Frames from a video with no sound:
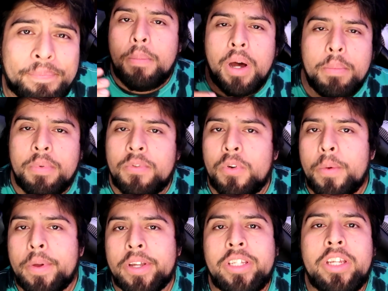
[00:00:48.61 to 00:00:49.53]
But before
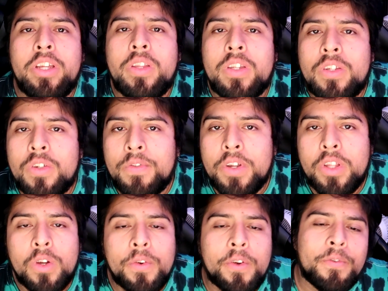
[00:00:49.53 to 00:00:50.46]
we continue this review,
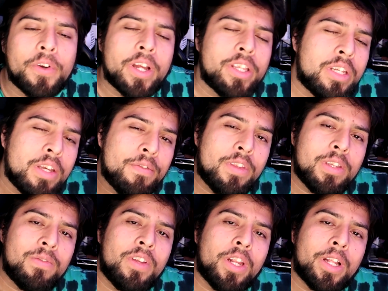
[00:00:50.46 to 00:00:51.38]
don't forget to give
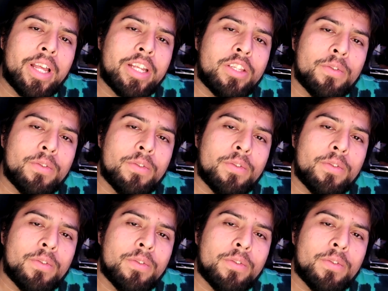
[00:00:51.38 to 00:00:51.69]
this video a like.